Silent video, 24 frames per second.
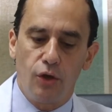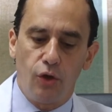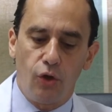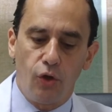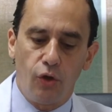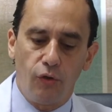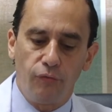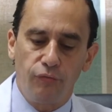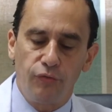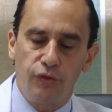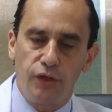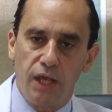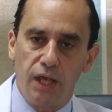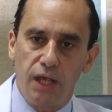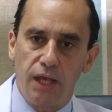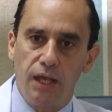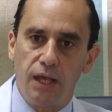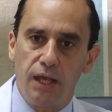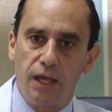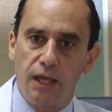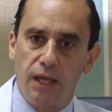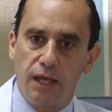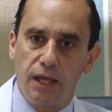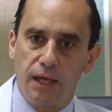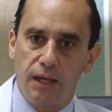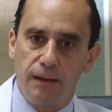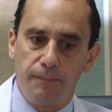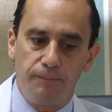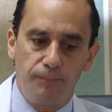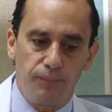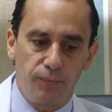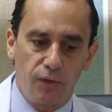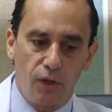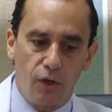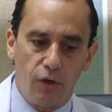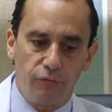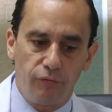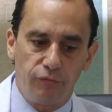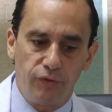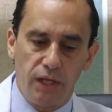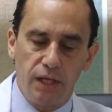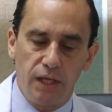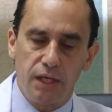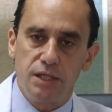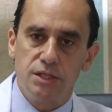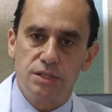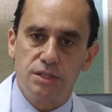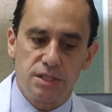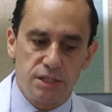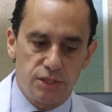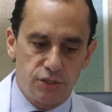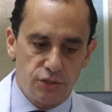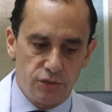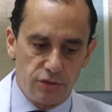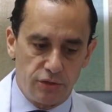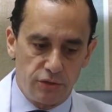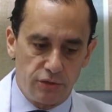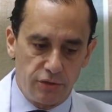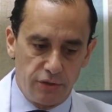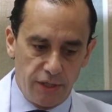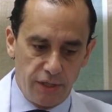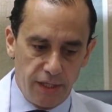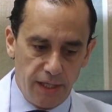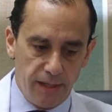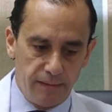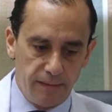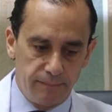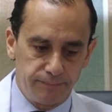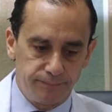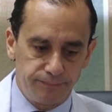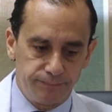of the incisional hernia.